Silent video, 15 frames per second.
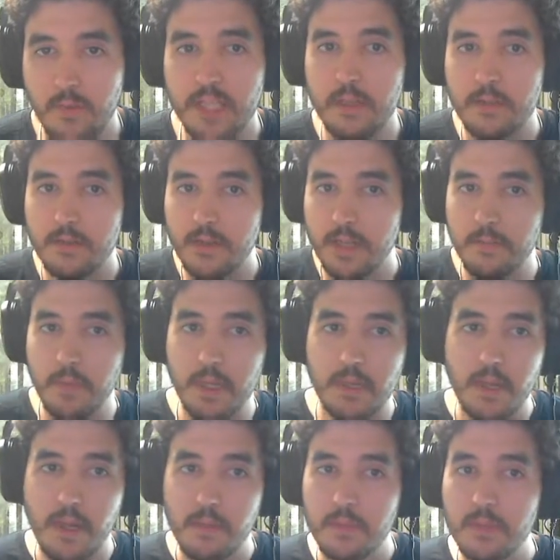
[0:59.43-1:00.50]
at the training
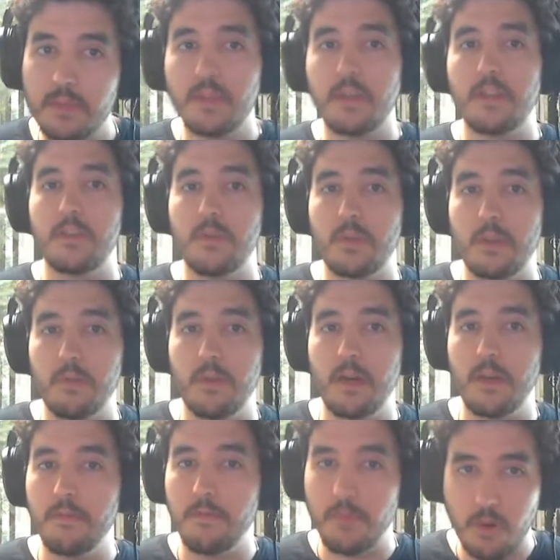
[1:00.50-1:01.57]
dummies, and you can buy a
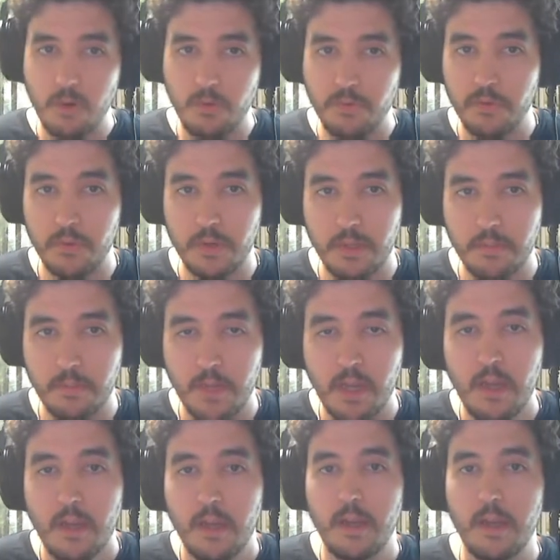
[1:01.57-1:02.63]
follower for him.
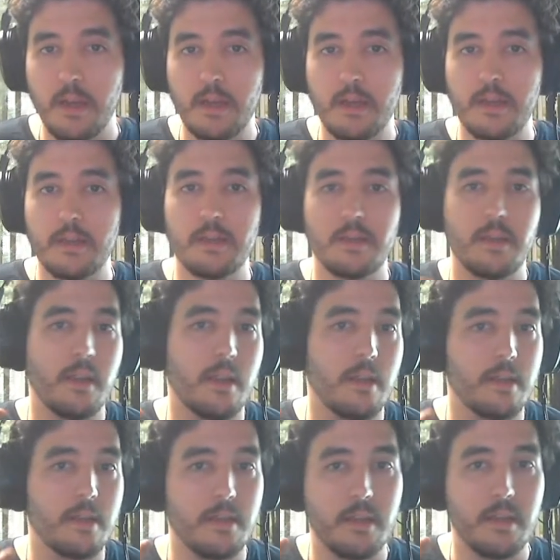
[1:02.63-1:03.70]
And
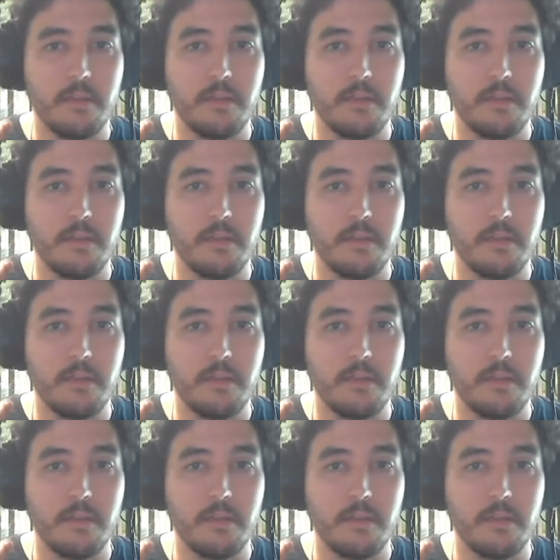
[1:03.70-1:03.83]
the